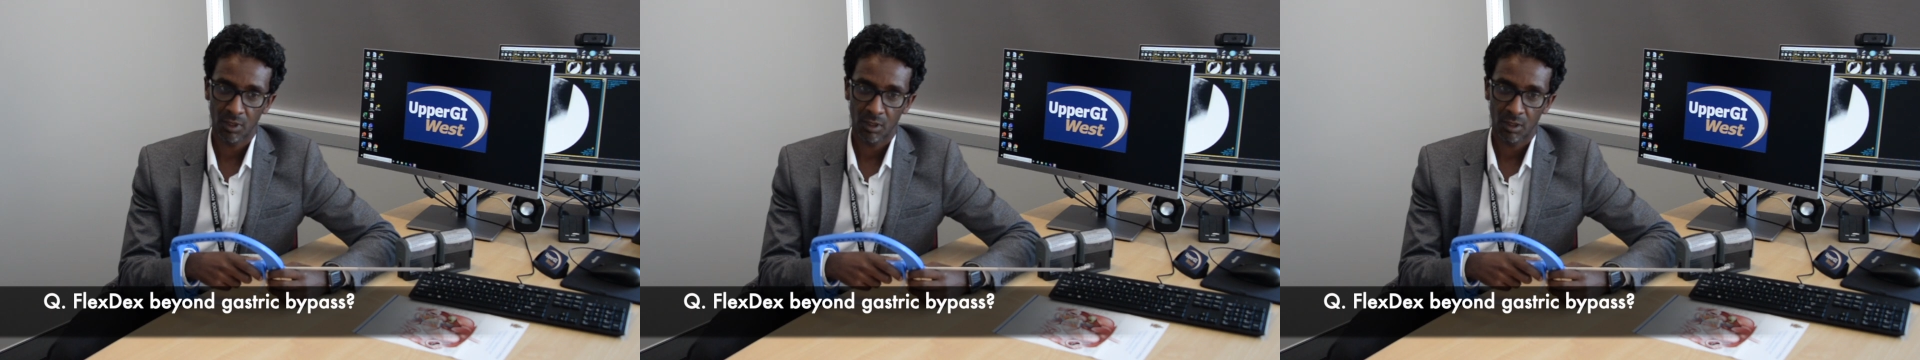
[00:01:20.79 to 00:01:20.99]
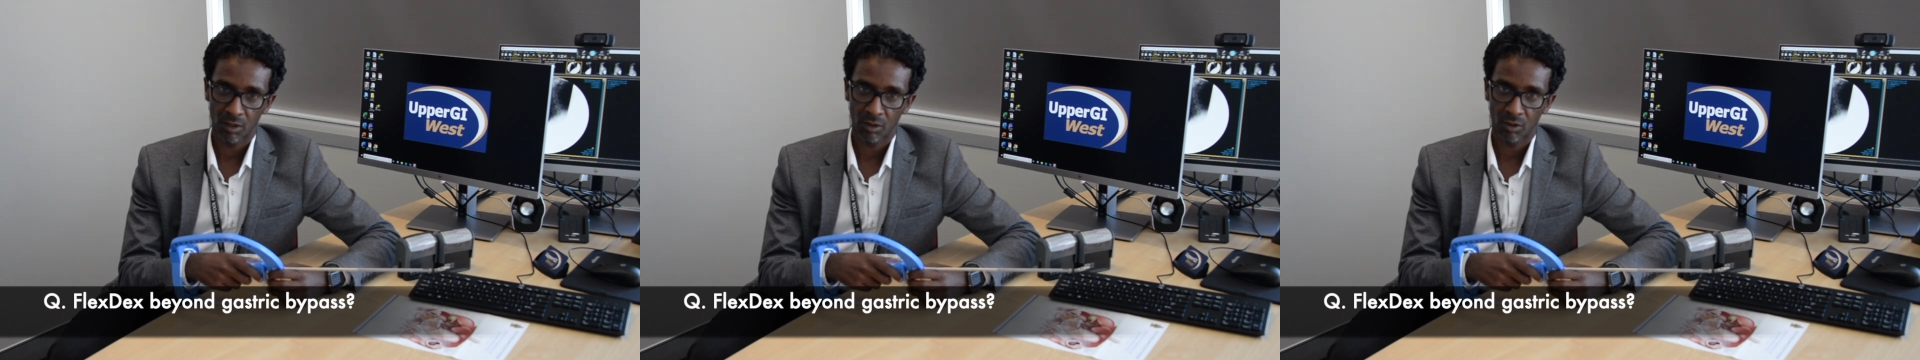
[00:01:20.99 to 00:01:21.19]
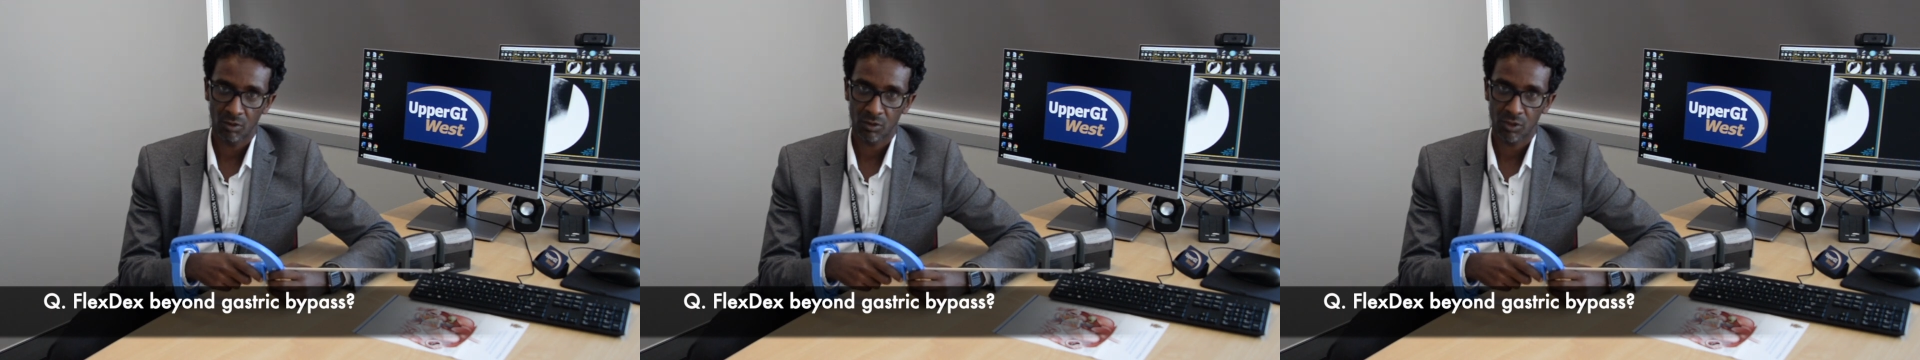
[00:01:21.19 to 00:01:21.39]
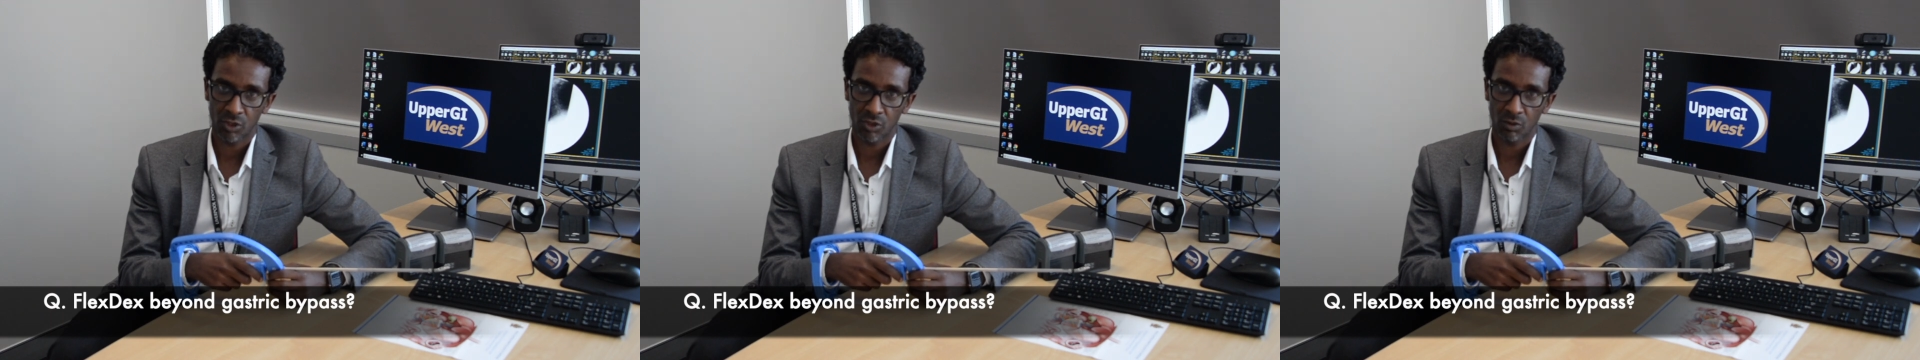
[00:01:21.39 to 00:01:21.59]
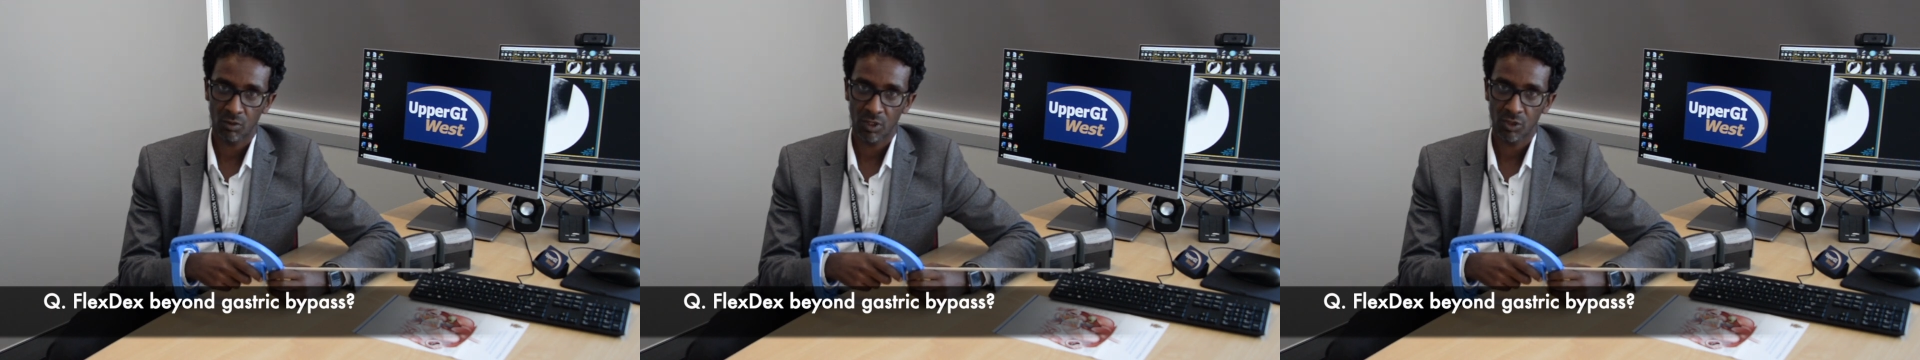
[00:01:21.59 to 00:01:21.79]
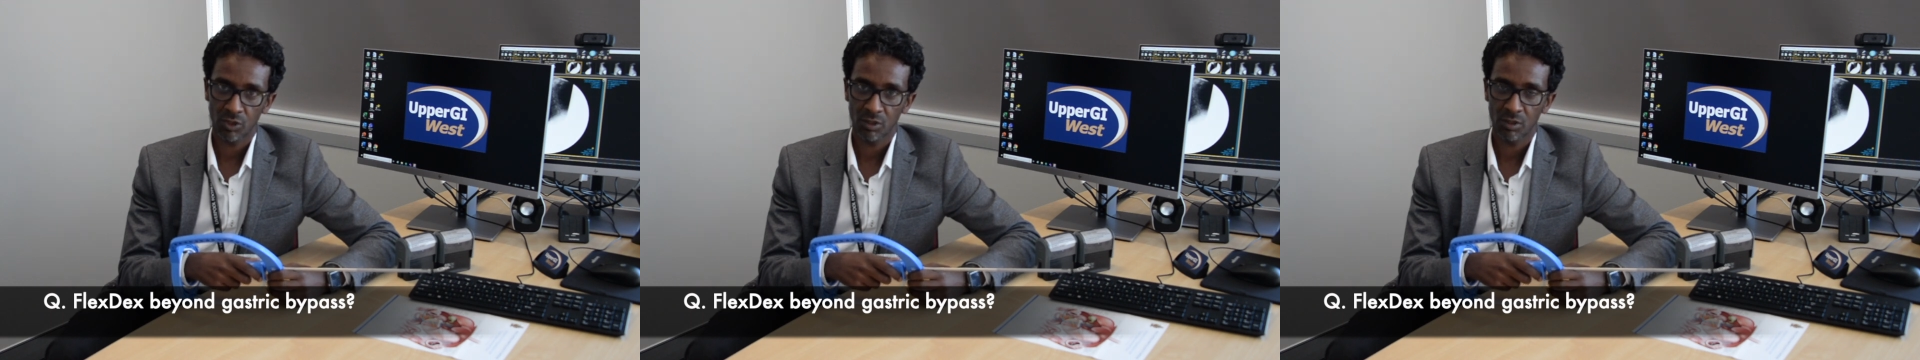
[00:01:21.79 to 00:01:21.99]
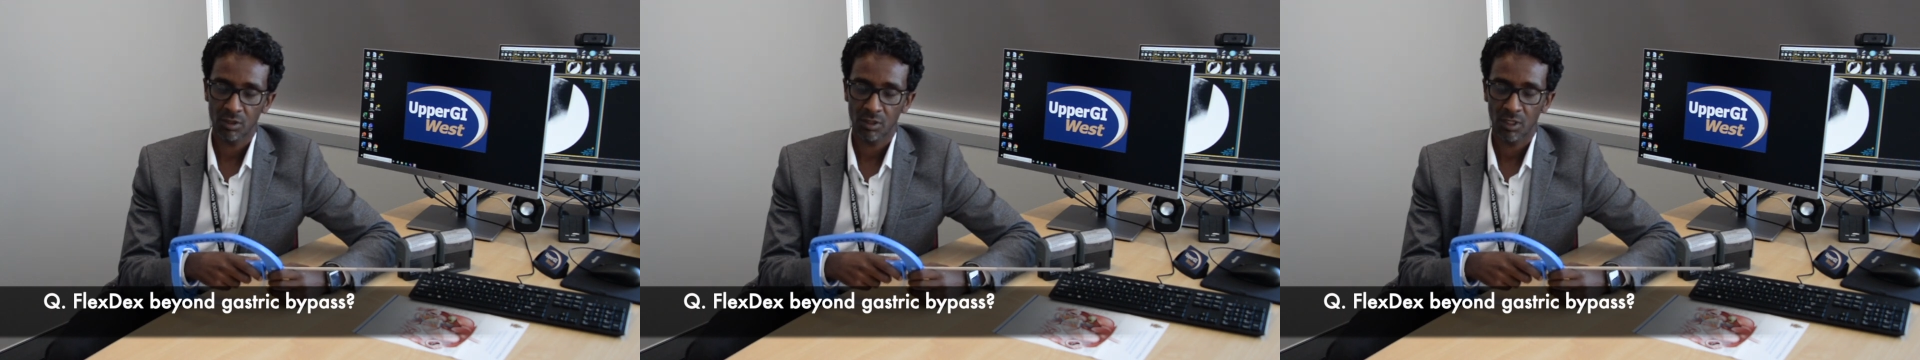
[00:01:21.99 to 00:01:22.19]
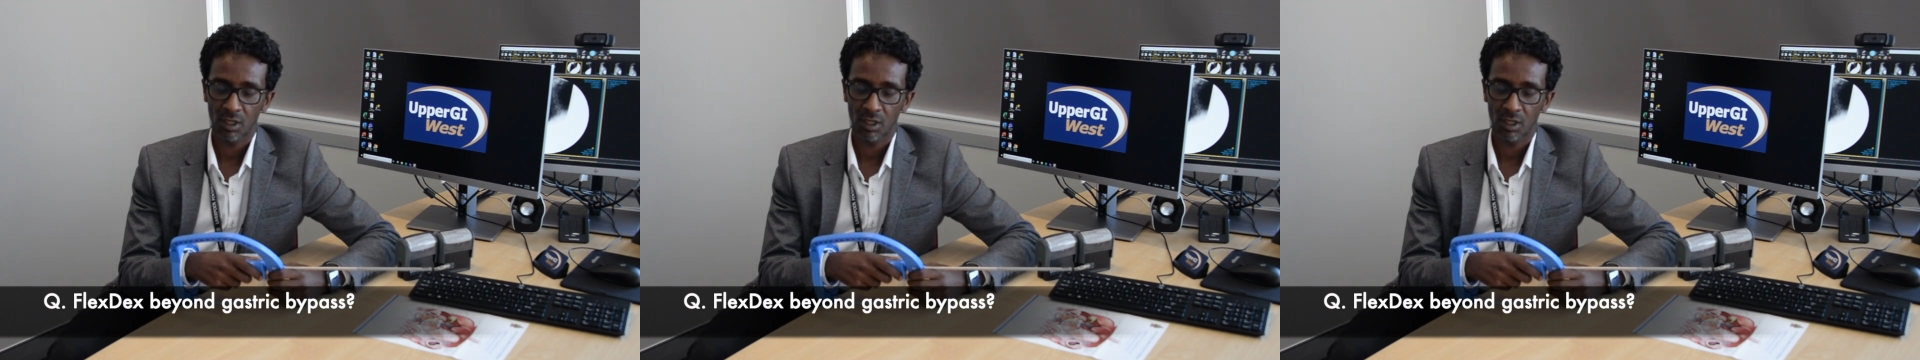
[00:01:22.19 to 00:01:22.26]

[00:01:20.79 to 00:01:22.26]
in those situations,